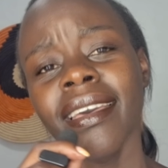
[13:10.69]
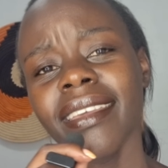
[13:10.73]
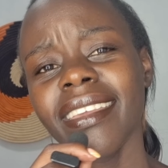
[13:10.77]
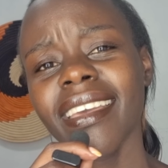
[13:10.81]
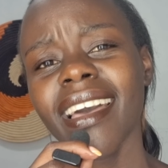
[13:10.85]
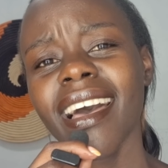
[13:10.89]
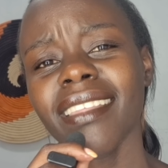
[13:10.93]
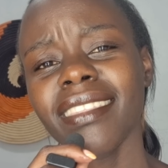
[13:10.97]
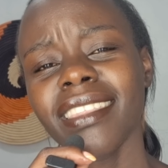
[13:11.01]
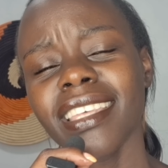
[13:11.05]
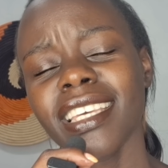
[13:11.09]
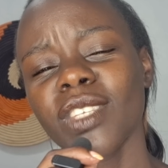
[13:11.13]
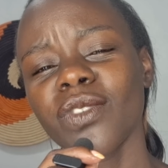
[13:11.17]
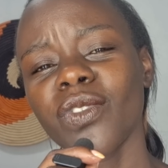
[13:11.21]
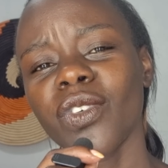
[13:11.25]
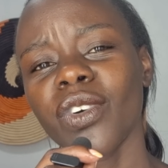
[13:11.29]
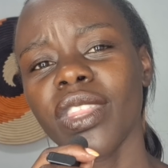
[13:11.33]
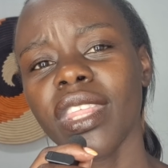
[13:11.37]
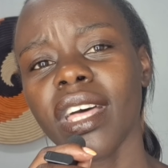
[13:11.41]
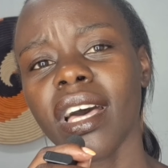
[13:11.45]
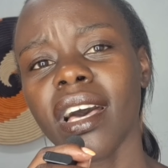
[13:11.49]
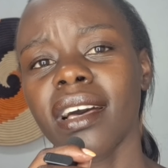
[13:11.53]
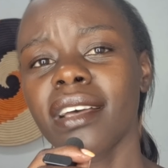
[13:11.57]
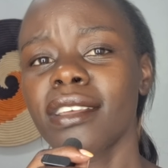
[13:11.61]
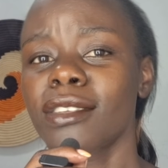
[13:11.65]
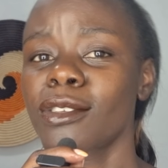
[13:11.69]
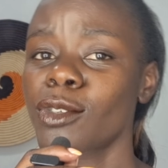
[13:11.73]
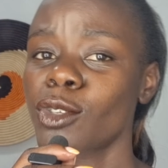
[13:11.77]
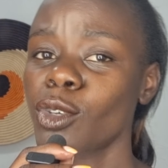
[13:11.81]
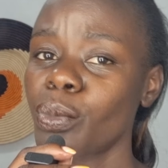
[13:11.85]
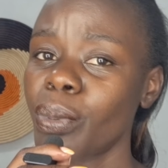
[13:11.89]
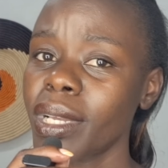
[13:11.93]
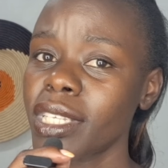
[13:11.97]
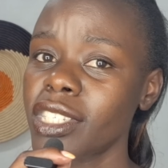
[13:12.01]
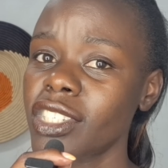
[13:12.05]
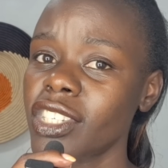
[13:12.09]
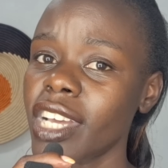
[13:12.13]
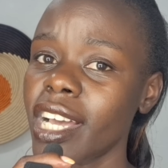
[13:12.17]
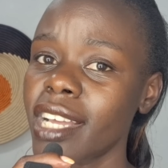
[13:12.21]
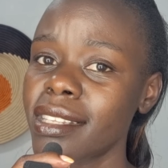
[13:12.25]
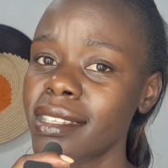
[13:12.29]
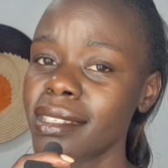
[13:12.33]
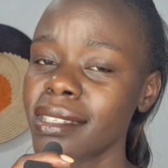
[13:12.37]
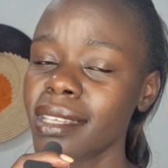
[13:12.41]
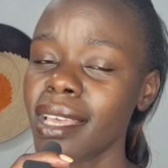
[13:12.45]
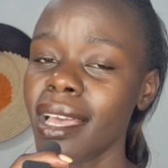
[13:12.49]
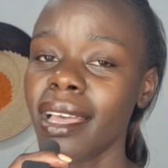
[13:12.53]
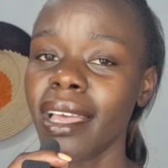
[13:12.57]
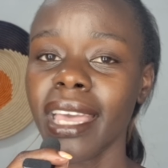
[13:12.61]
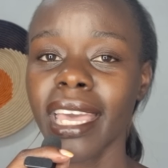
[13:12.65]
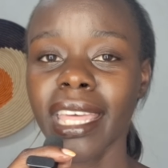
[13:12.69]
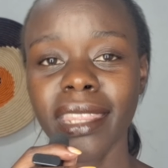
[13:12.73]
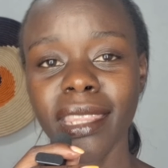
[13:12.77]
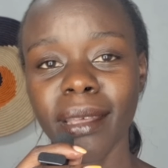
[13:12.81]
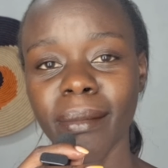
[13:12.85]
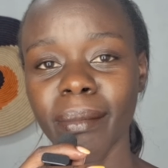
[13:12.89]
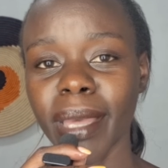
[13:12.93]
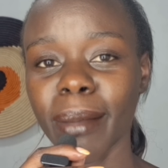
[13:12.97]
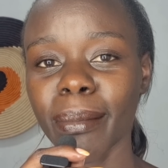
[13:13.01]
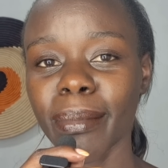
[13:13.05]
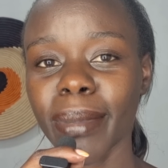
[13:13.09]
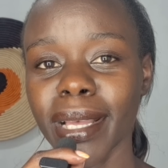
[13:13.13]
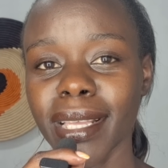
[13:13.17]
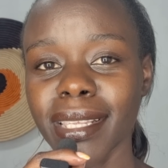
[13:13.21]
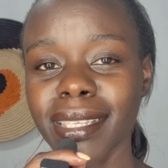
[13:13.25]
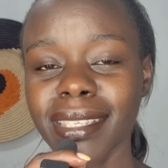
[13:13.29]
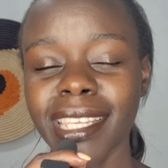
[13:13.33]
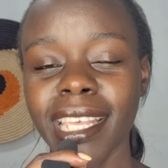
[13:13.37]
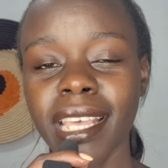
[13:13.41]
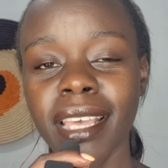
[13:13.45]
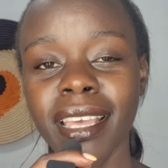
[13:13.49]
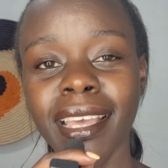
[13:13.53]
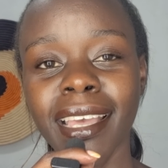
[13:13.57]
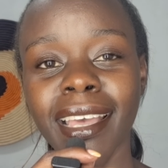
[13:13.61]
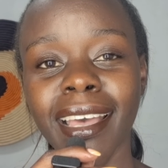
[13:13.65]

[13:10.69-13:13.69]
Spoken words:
Yeah, thanks for the super chats and the members.